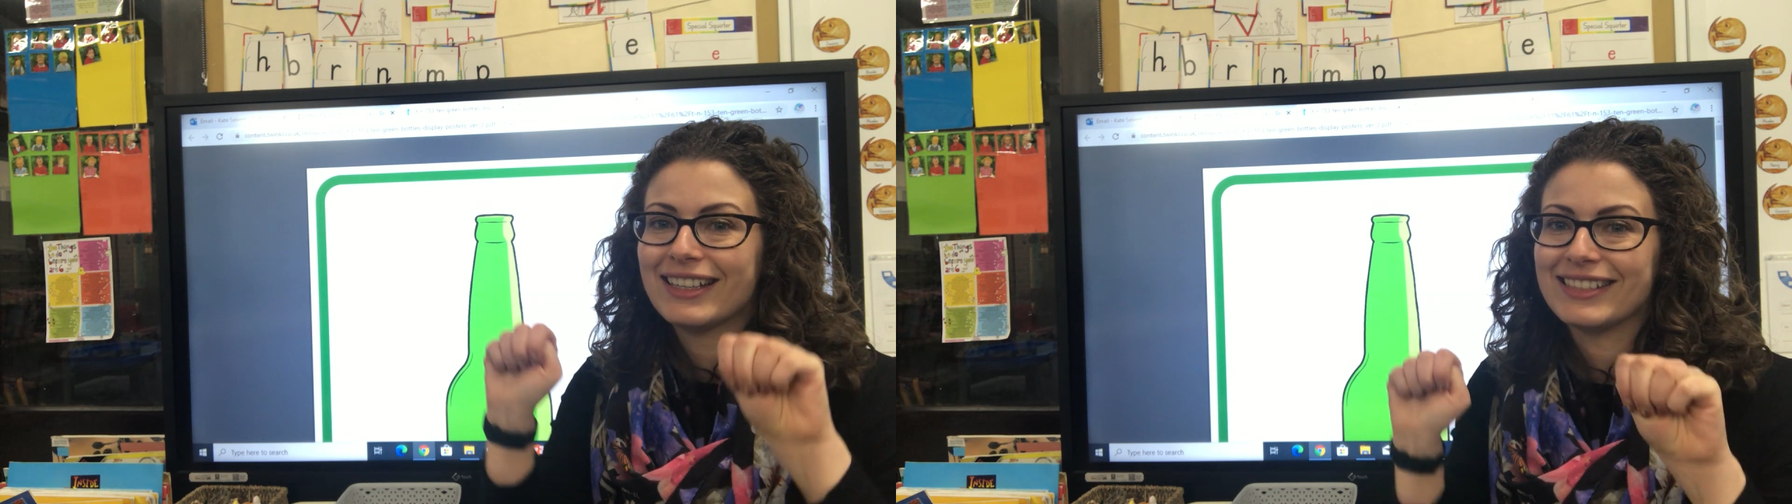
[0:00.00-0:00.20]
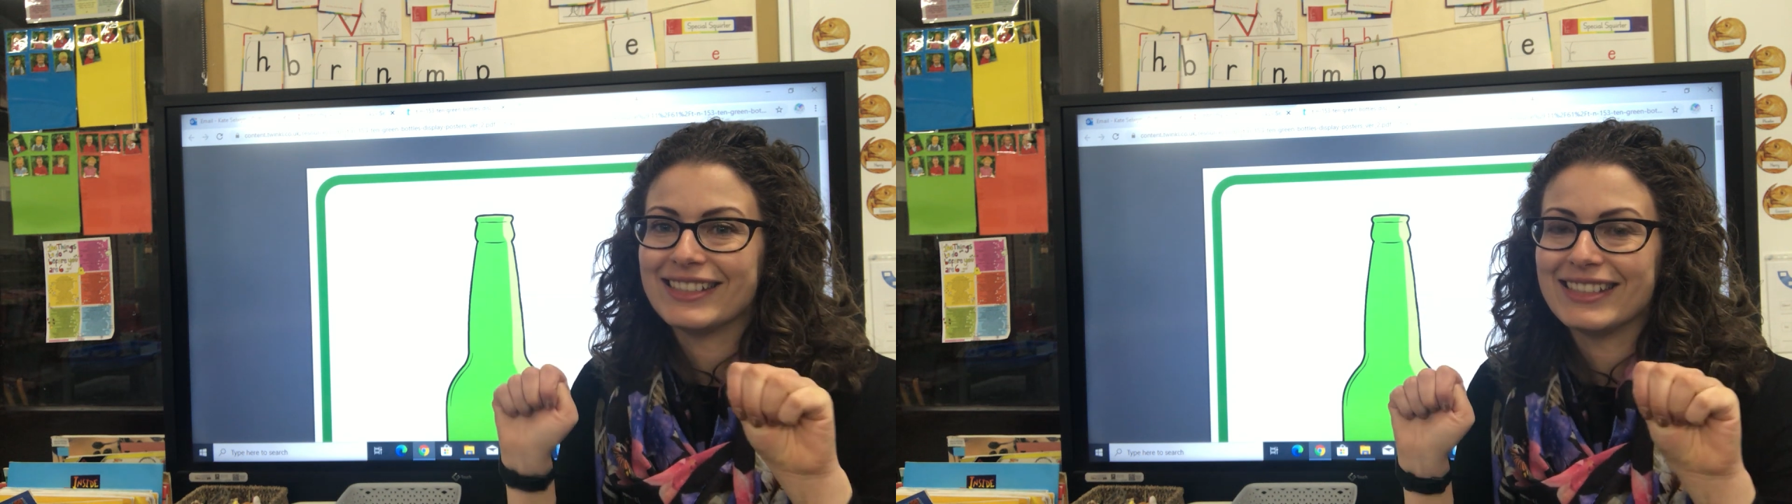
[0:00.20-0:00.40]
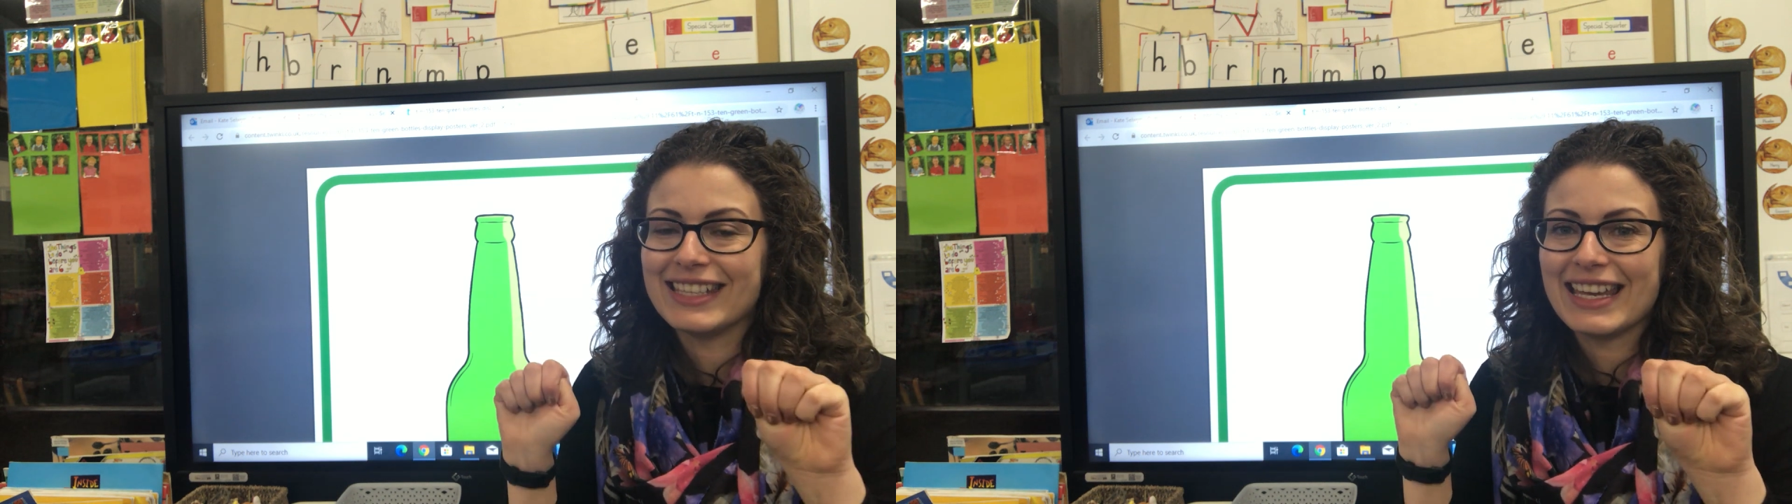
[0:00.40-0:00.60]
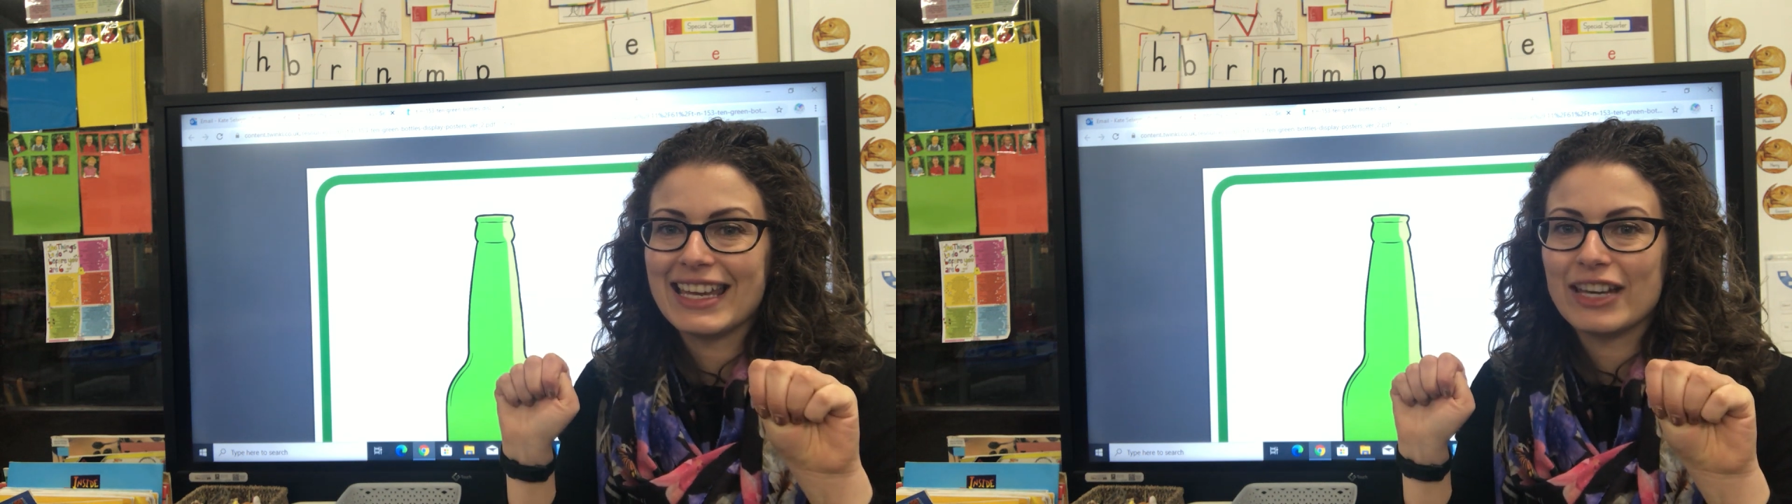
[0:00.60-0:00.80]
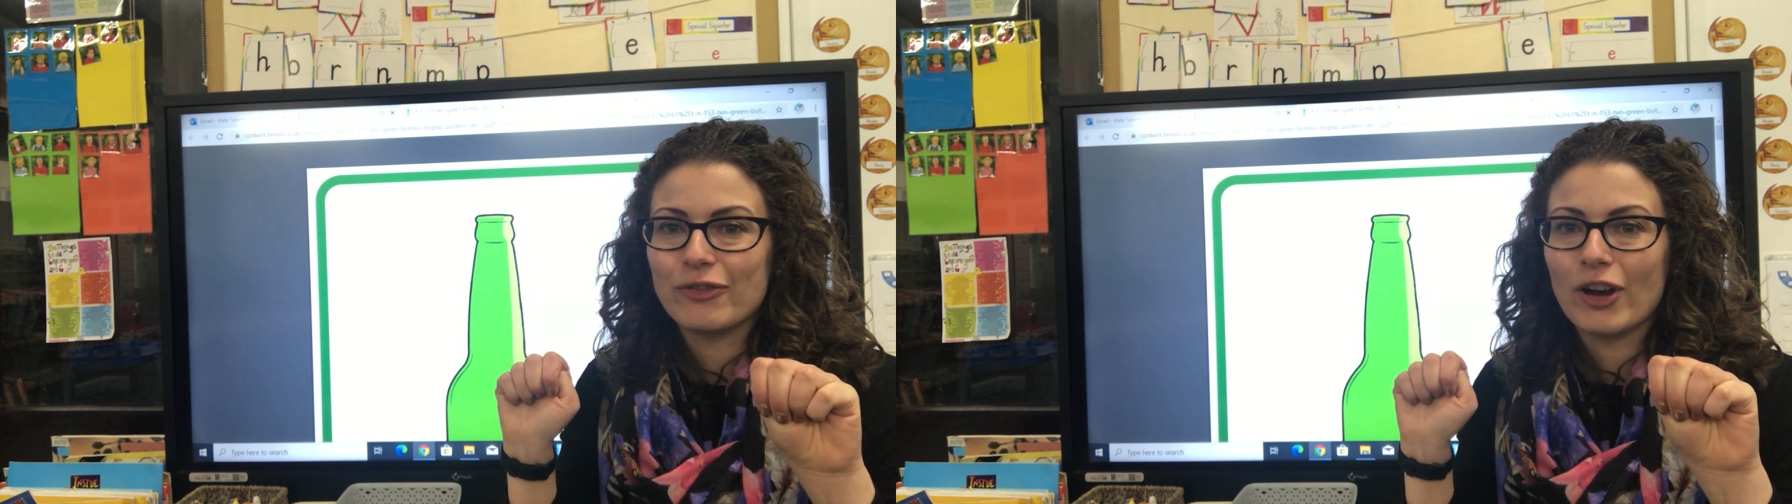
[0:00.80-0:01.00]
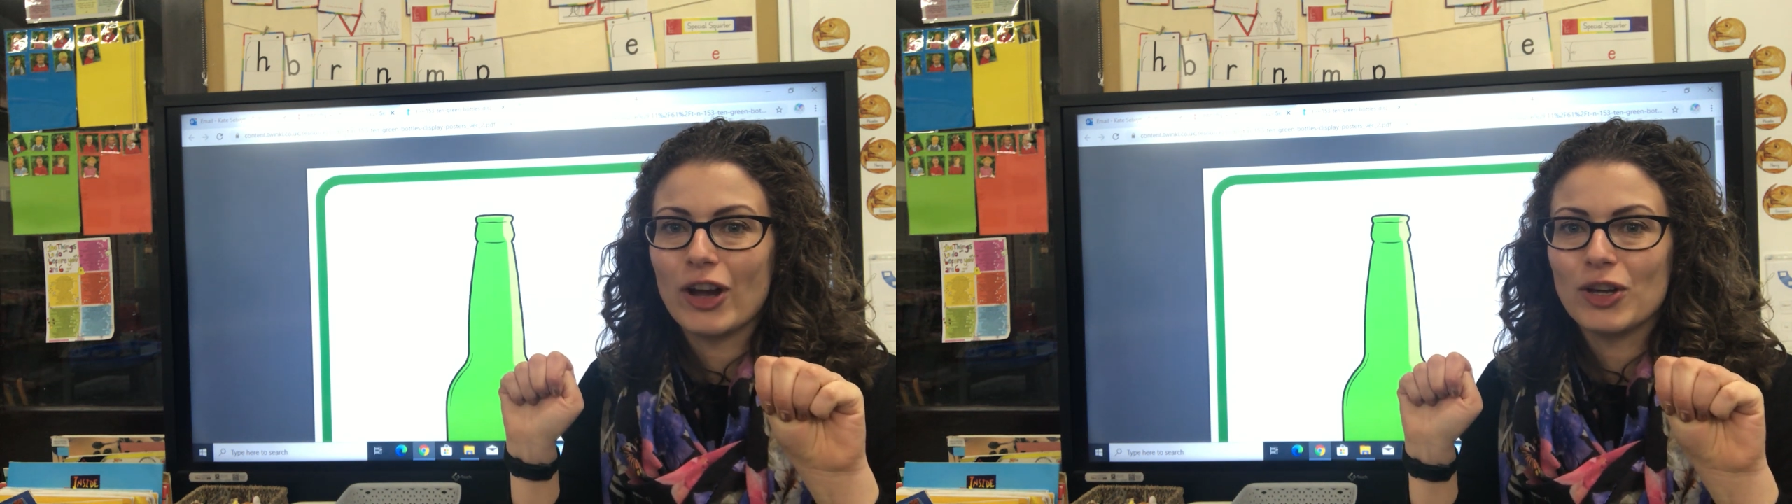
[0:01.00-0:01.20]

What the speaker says: 0.